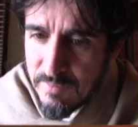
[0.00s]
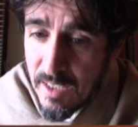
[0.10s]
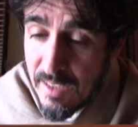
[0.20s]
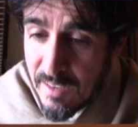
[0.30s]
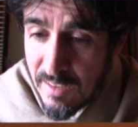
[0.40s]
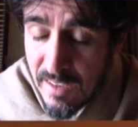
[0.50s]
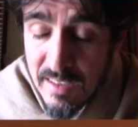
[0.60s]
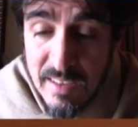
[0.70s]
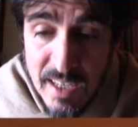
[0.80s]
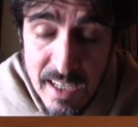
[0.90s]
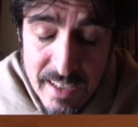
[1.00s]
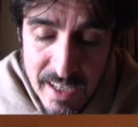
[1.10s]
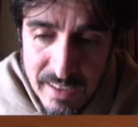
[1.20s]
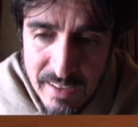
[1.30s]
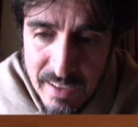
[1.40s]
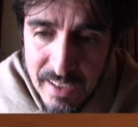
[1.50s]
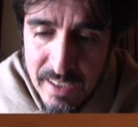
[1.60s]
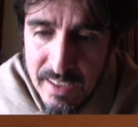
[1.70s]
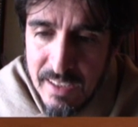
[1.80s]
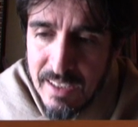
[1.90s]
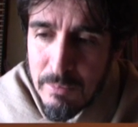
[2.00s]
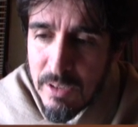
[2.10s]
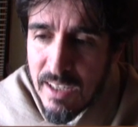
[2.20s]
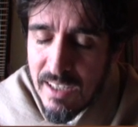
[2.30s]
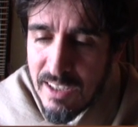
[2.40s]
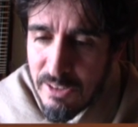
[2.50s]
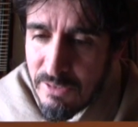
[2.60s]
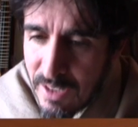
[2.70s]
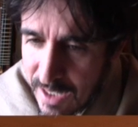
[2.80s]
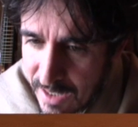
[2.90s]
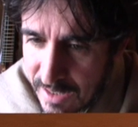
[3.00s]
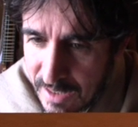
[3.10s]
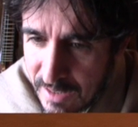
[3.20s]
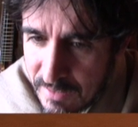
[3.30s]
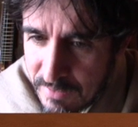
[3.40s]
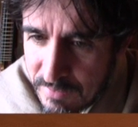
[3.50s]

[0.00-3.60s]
He's this distinct entity, but not a different entity.